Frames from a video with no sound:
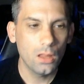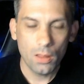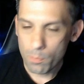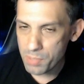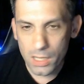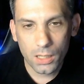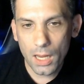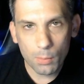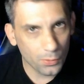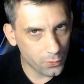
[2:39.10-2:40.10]
being
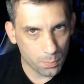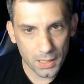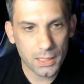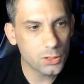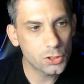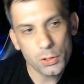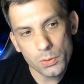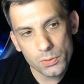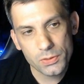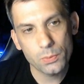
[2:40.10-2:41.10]
able to pick and
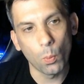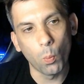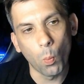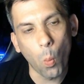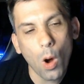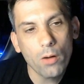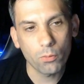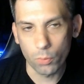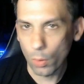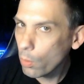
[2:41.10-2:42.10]
choose what
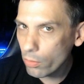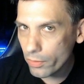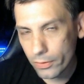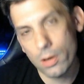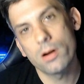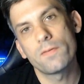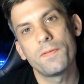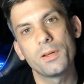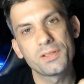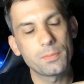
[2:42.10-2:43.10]
role this card
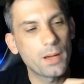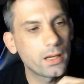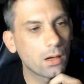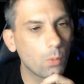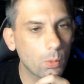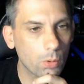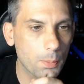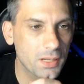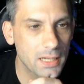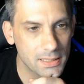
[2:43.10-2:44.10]
fills depending on what we're up
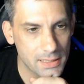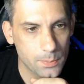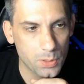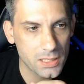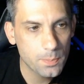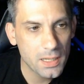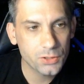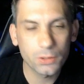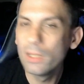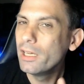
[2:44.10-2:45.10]
against is pretty
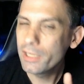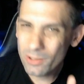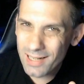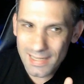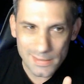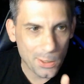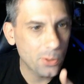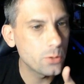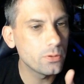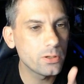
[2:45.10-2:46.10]
special. You guys know,
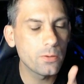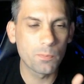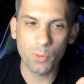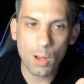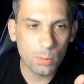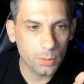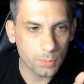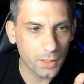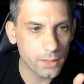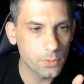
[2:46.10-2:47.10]
you've probably
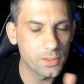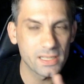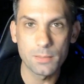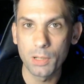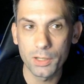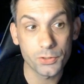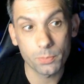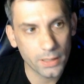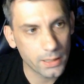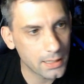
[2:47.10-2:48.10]
played with this a bunch or
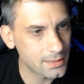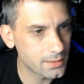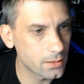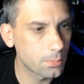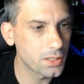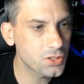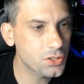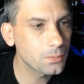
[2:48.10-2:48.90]
played against it a bunch.